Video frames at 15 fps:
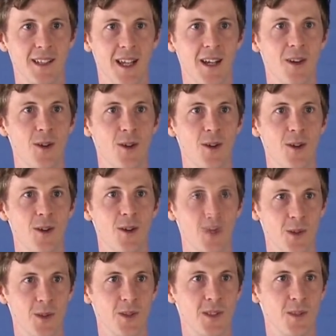and all of your
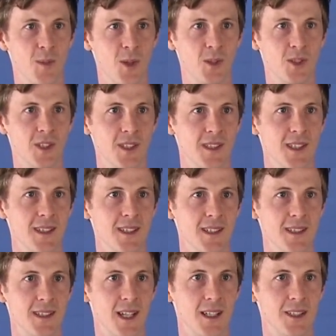thoughts, emotions, and
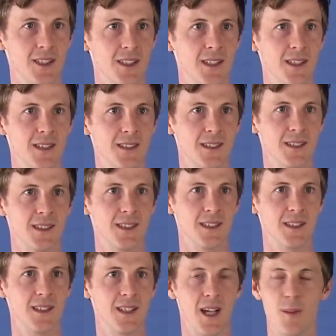sensations
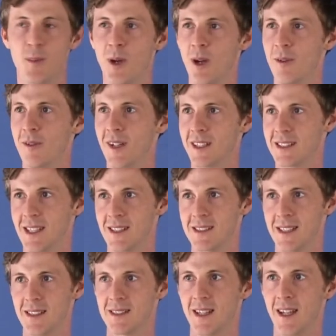are perfect
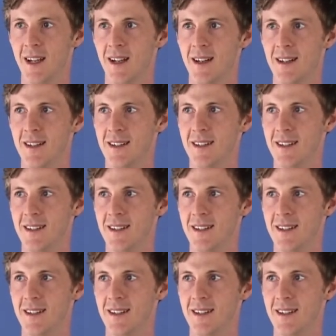just as they are.